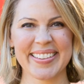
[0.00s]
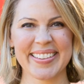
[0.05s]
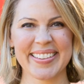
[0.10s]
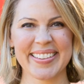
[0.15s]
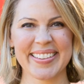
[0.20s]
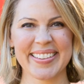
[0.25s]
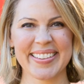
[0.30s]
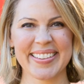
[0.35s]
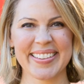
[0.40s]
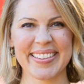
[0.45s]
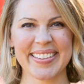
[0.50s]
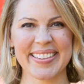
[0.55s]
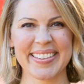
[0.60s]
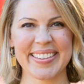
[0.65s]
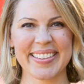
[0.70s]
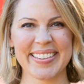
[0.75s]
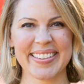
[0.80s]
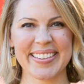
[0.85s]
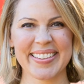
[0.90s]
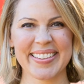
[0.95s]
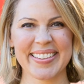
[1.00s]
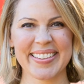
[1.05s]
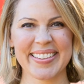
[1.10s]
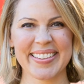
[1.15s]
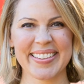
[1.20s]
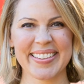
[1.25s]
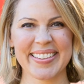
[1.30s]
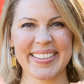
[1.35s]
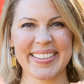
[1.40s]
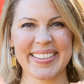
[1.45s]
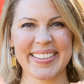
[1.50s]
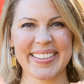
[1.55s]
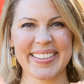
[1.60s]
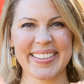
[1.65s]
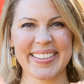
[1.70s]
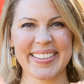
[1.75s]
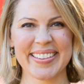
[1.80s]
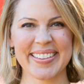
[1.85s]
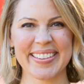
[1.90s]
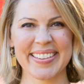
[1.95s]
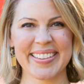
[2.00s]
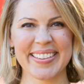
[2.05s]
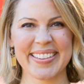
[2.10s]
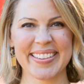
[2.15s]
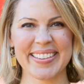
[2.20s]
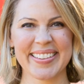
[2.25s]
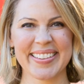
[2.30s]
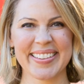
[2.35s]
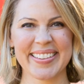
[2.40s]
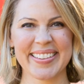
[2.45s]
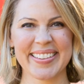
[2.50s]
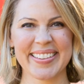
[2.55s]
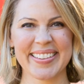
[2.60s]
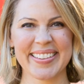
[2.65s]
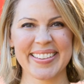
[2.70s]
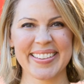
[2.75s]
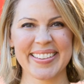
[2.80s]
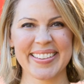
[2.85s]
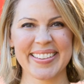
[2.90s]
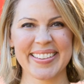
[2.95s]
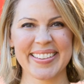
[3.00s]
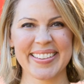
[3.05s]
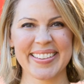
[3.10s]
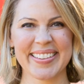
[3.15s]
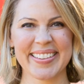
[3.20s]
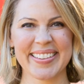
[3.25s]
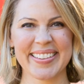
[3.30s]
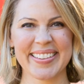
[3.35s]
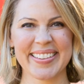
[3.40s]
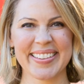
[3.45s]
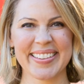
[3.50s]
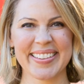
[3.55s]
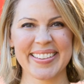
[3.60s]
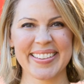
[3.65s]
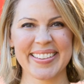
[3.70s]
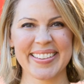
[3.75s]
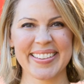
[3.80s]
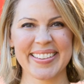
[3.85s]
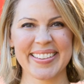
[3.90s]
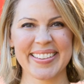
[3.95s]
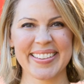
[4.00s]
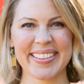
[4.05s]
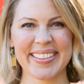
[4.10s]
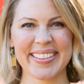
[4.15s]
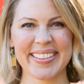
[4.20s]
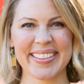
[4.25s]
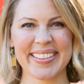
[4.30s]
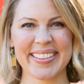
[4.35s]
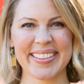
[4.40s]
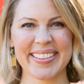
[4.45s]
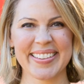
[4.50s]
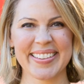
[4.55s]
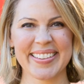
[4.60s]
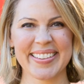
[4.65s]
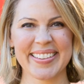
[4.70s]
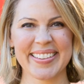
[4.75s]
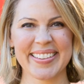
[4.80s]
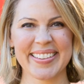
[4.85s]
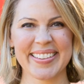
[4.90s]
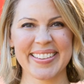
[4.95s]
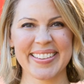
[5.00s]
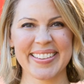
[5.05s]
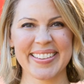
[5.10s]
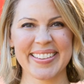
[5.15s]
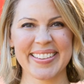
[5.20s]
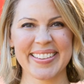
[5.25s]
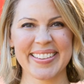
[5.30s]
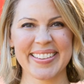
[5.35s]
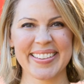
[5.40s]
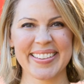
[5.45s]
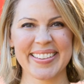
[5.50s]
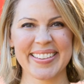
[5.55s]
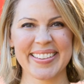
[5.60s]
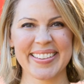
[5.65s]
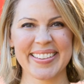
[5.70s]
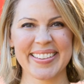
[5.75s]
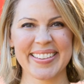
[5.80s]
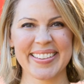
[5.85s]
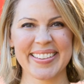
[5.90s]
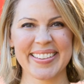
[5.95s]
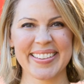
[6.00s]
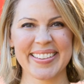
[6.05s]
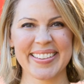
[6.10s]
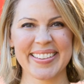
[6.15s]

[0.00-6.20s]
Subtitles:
This is a still picture; no speech is visible.